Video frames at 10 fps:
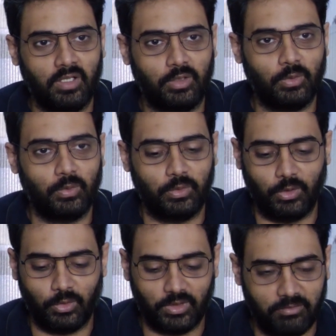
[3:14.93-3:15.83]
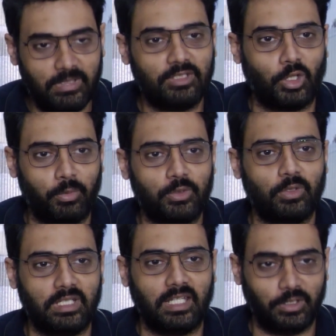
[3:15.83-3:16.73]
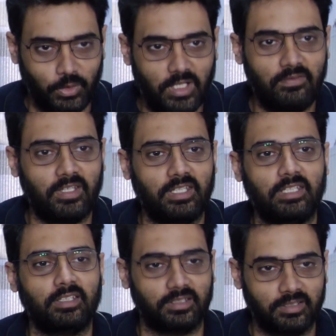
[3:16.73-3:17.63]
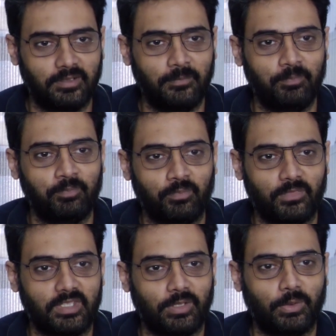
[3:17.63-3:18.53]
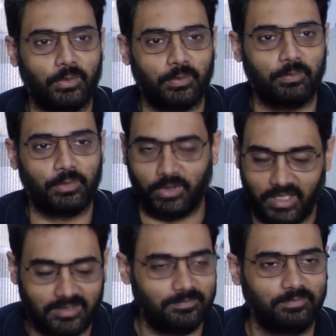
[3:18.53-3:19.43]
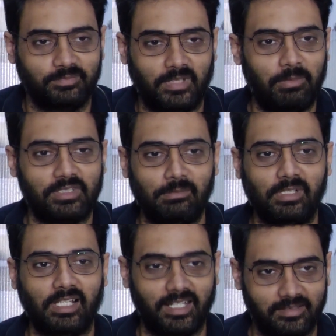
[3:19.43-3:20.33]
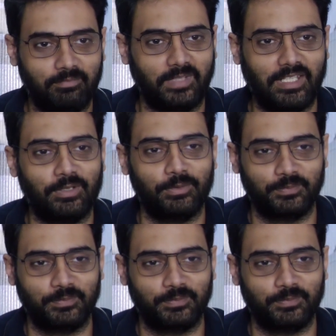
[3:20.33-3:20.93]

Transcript: to, you know, give me this opportunity. And today we are here. So yeah, I'm extremely glad. Thank you.